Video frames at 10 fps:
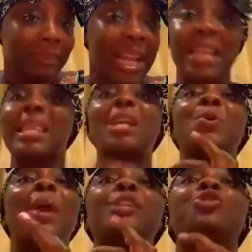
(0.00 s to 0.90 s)
The
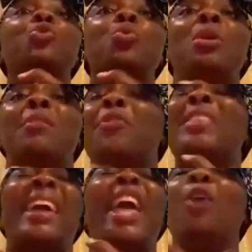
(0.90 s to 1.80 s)
grace to, Father,
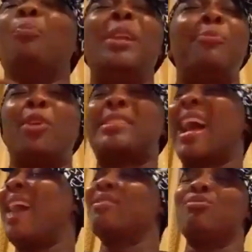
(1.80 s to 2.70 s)
help me because
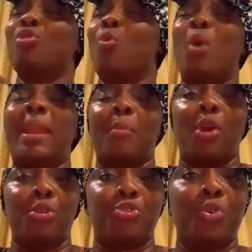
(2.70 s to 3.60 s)
I don't know what I'm
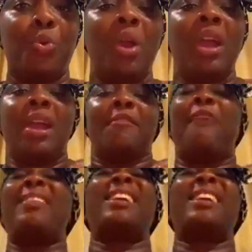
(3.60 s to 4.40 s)
going to do. Father,